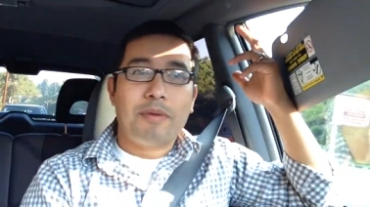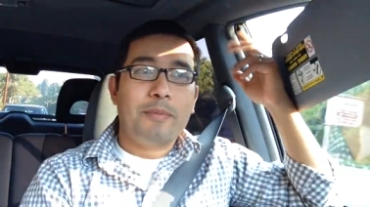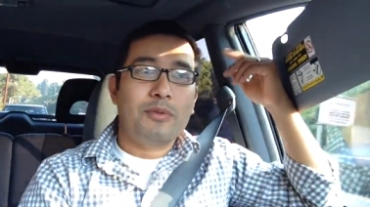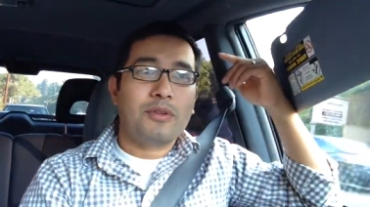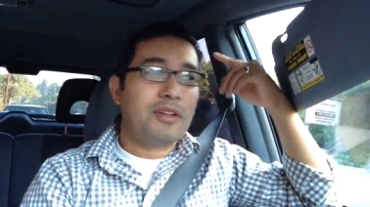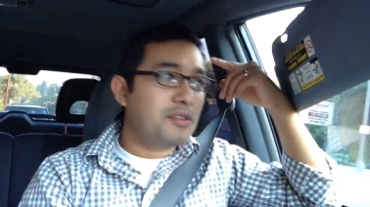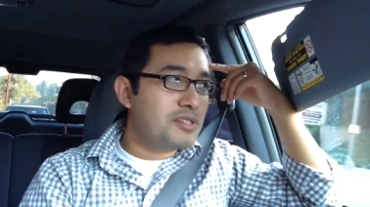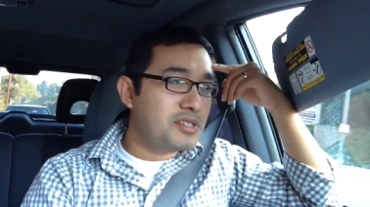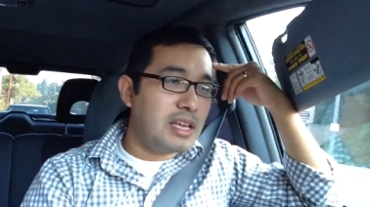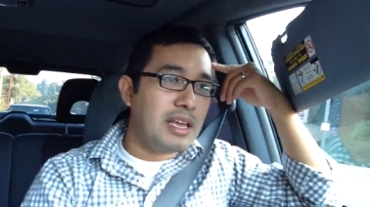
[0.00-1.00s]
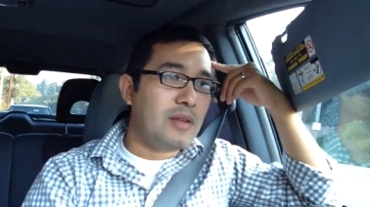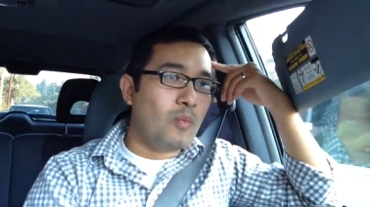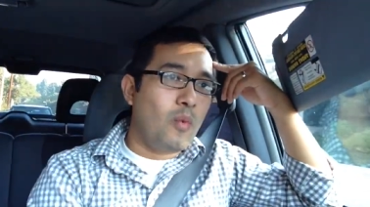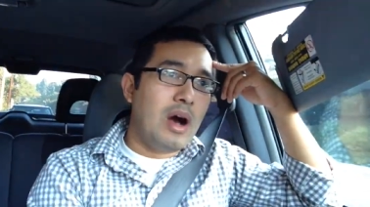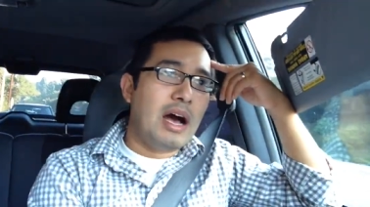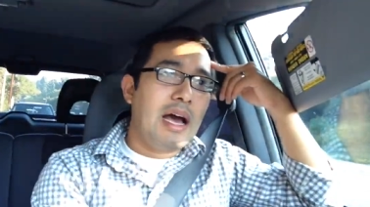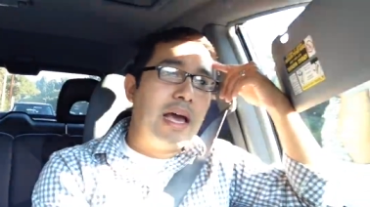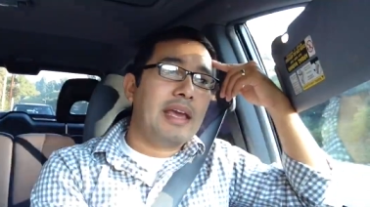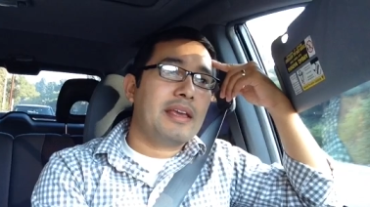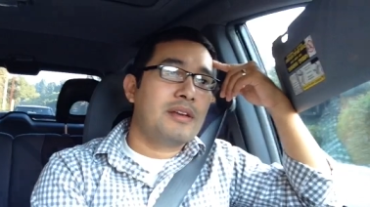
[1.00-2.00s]
People don't understand
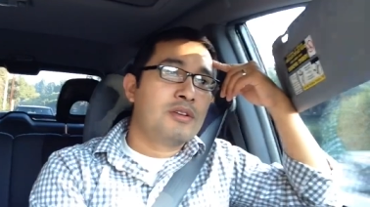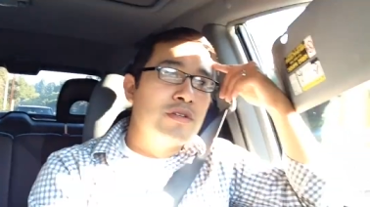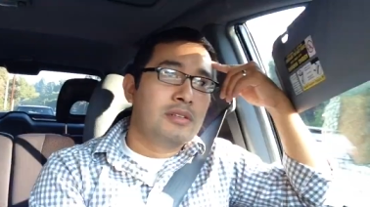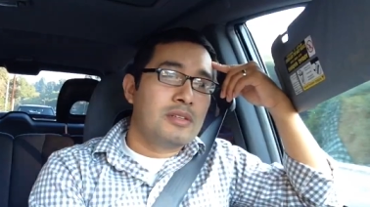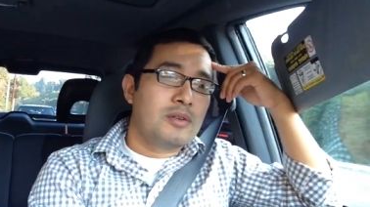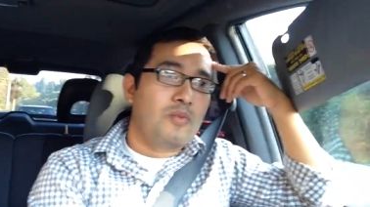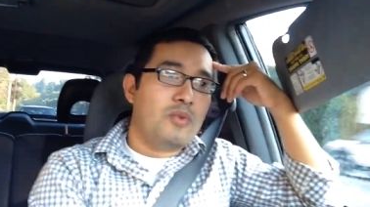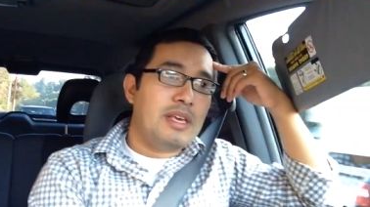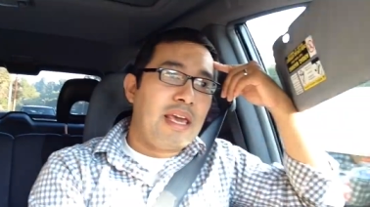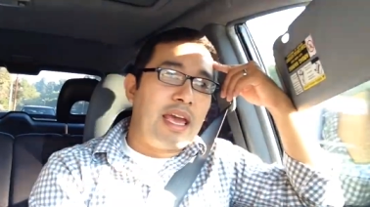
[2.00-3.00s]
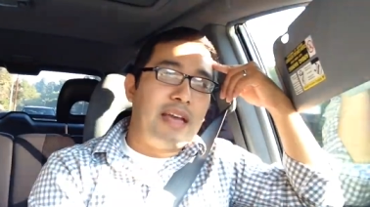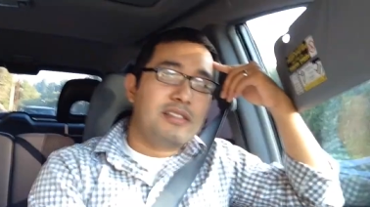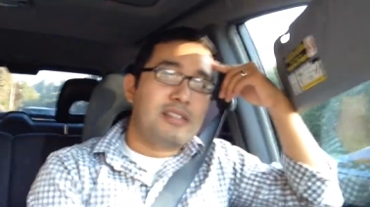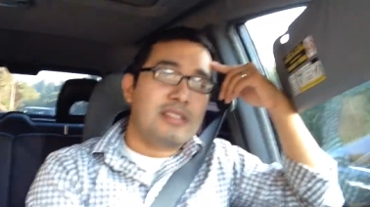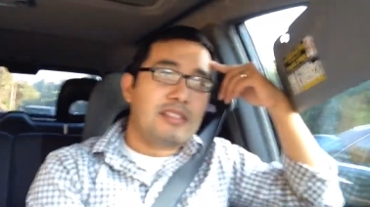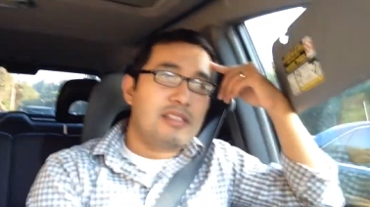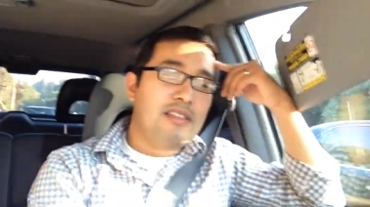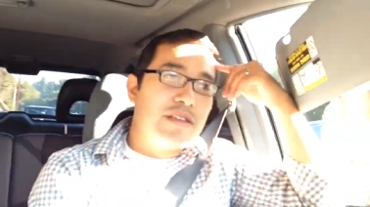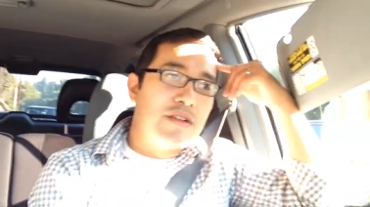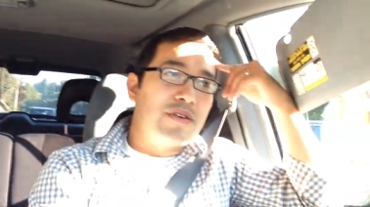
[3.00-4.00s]
why we can't just,
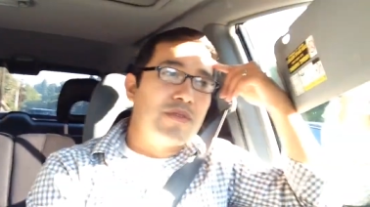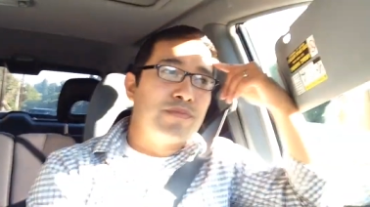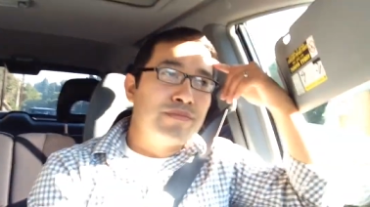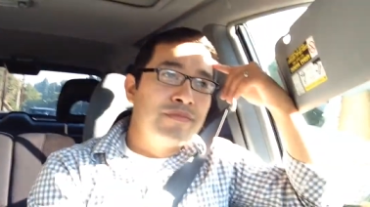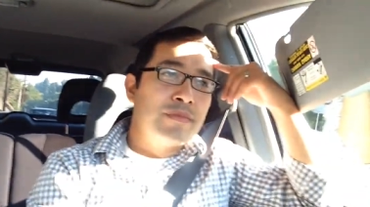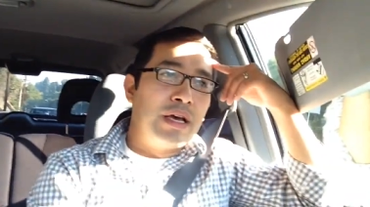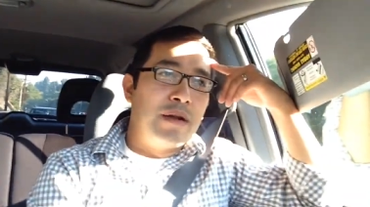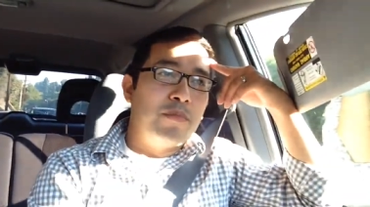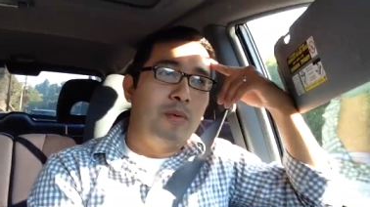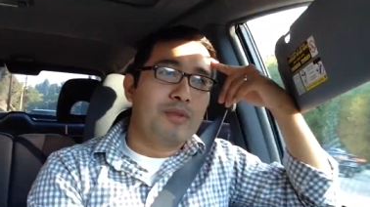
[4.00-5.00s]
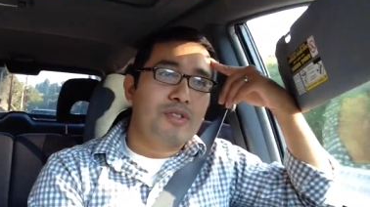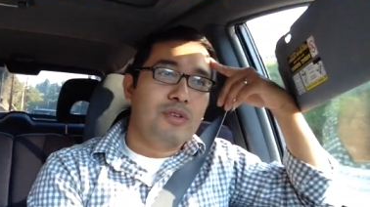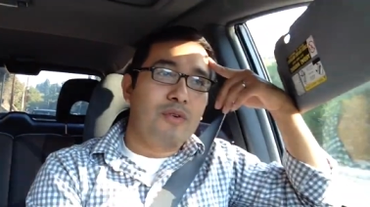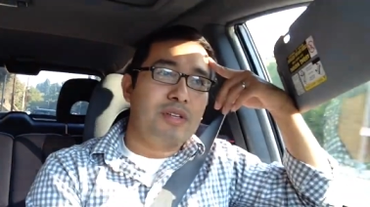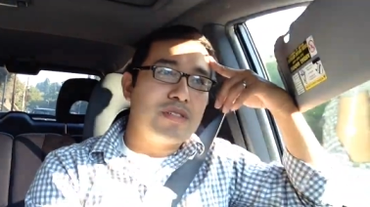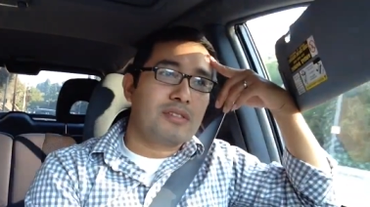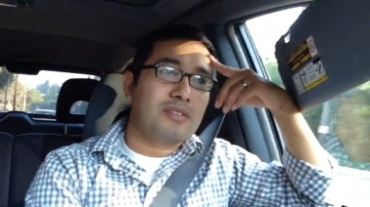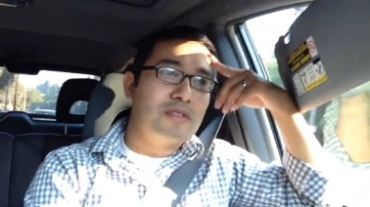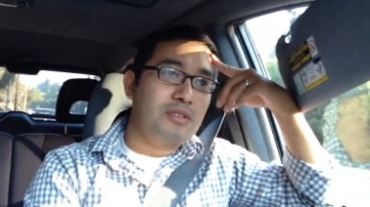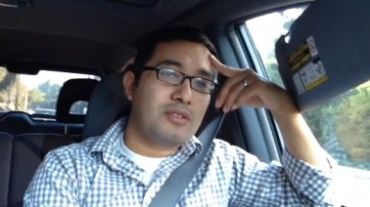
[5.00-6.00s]
you know, at a moment's notice,
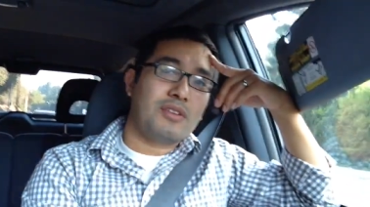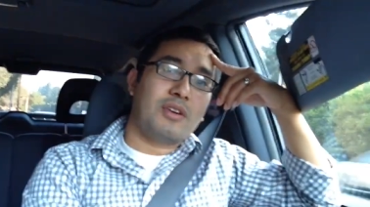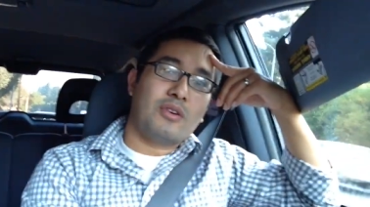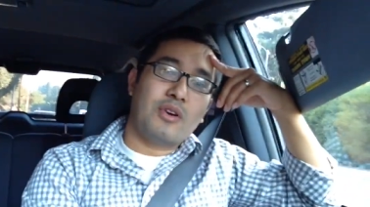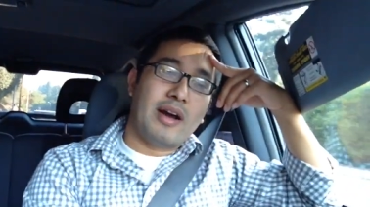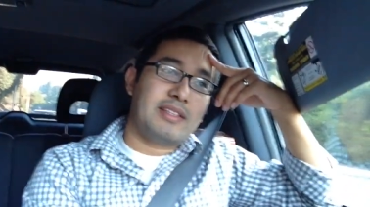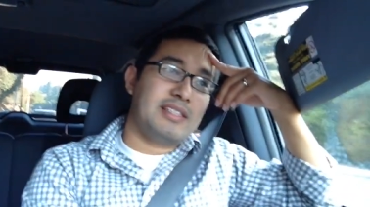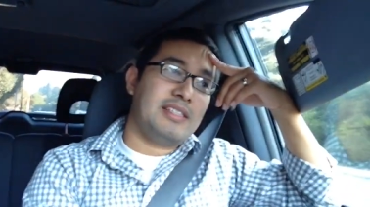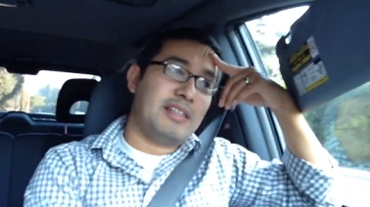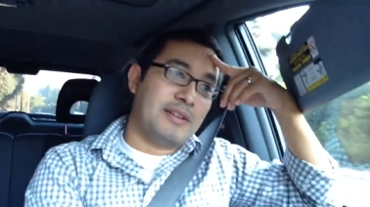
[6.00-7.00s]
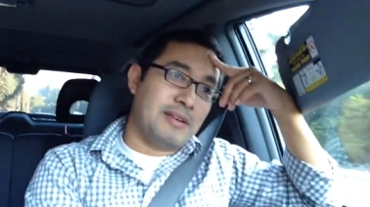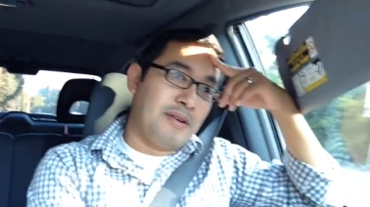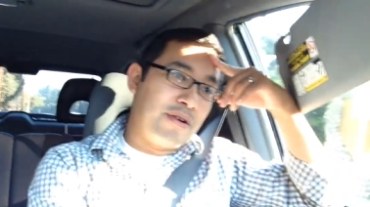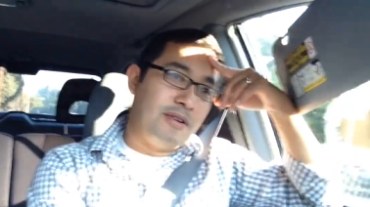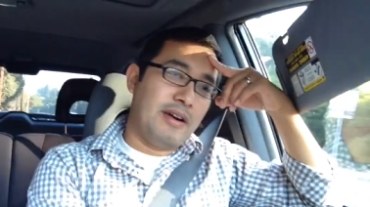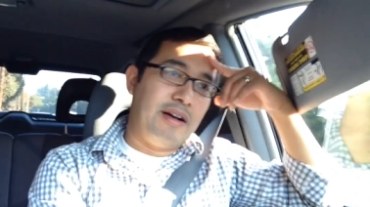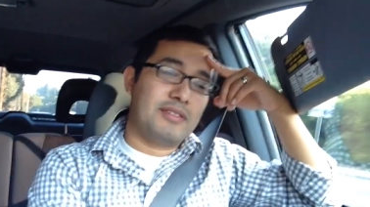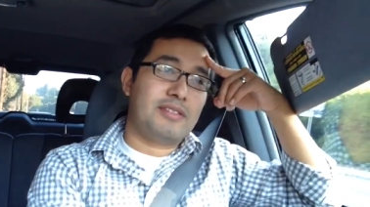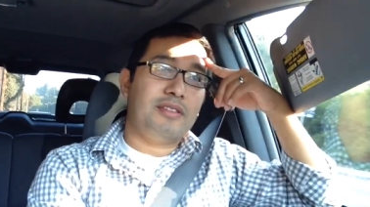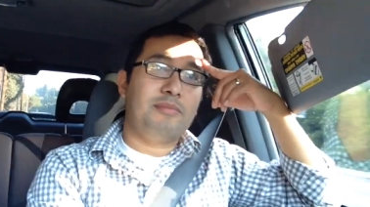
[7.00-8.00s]
you know, go out to dinner or go
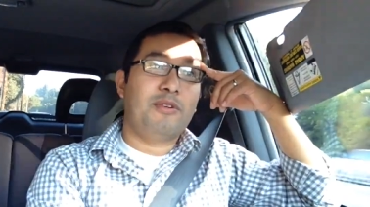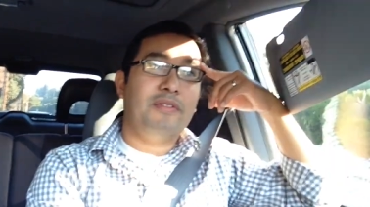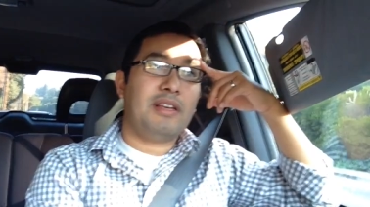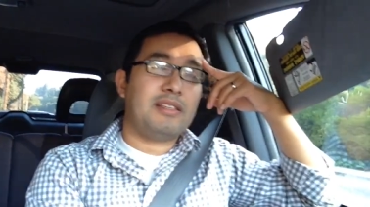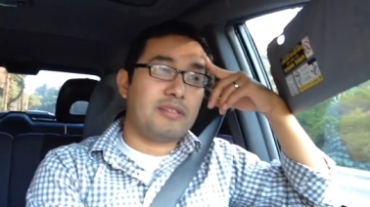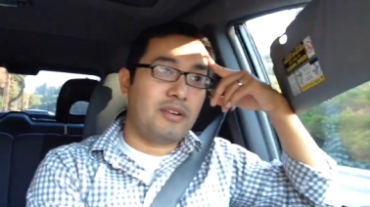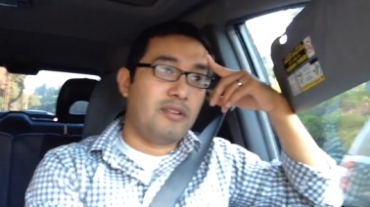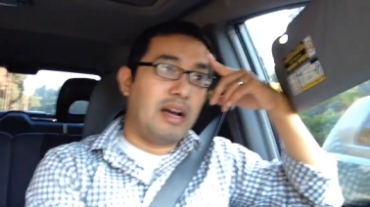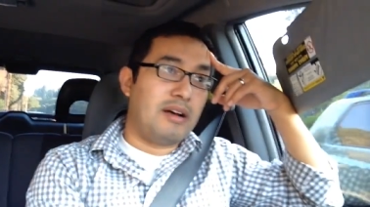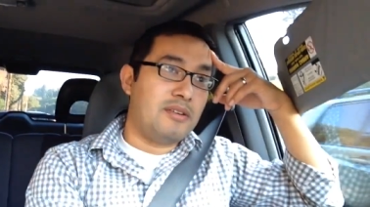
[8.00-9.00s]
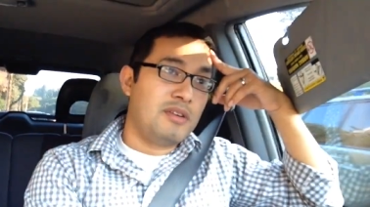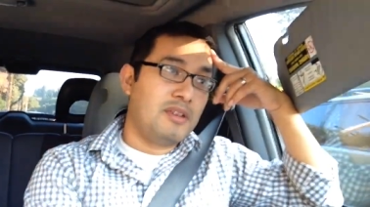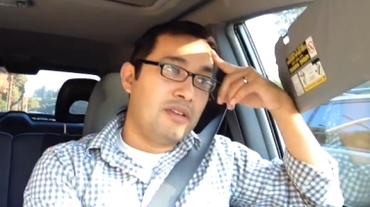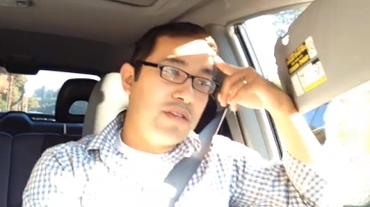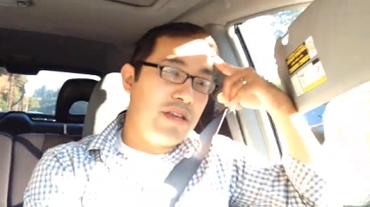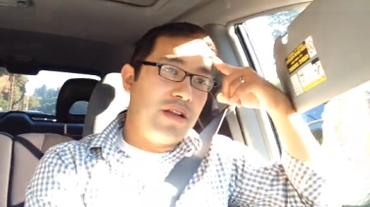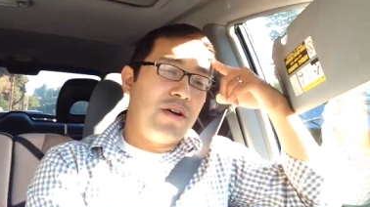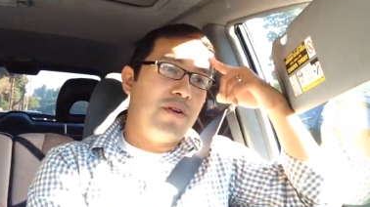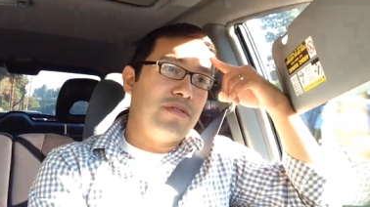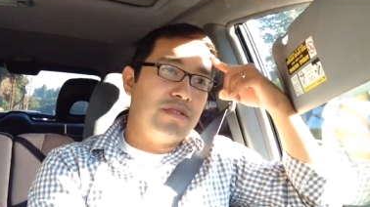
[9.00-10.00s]
out to the movies or go out, you
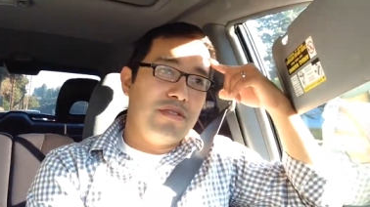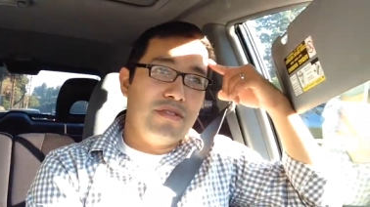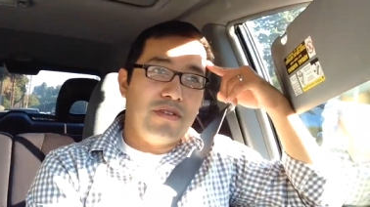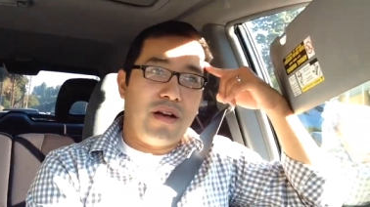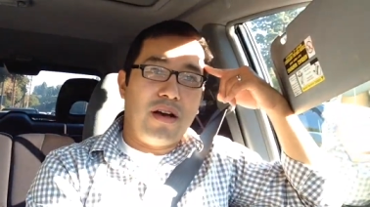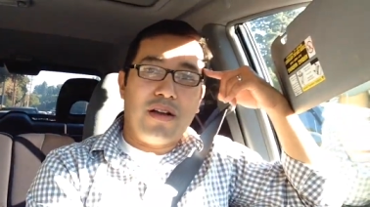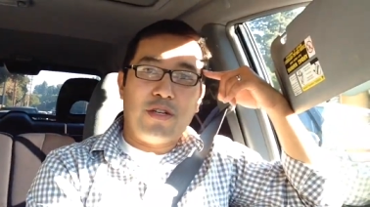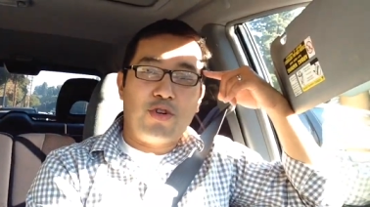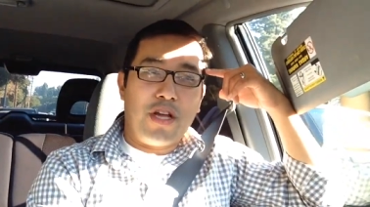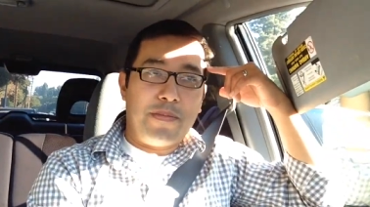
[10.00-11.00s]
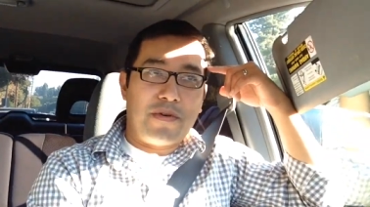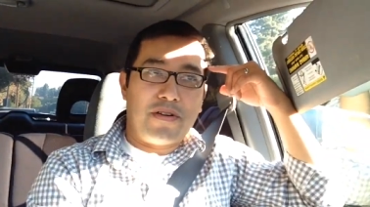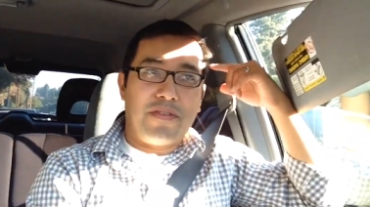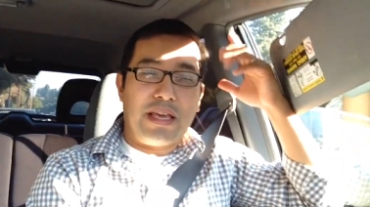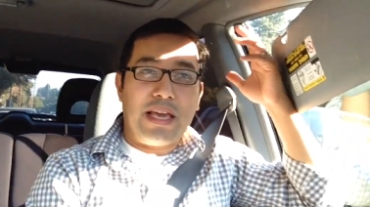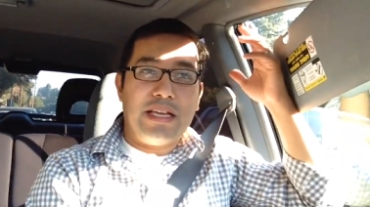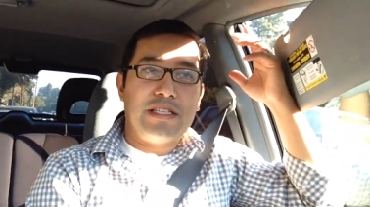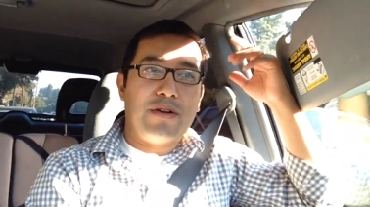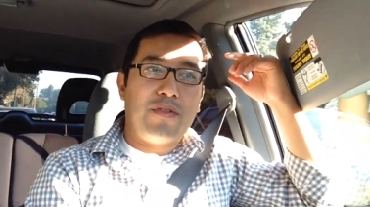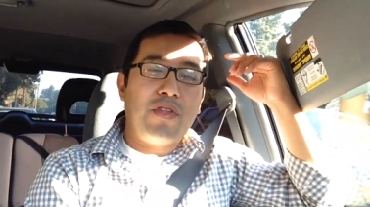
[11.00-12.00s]
know, on a trip or a
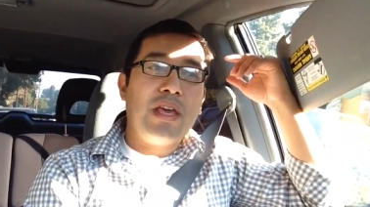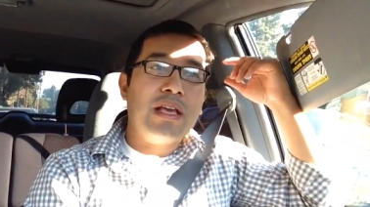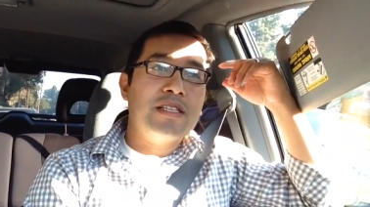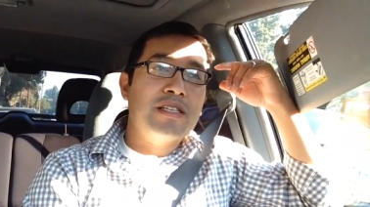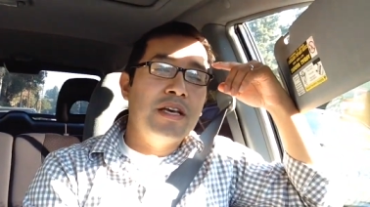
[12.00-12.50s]
vacation or things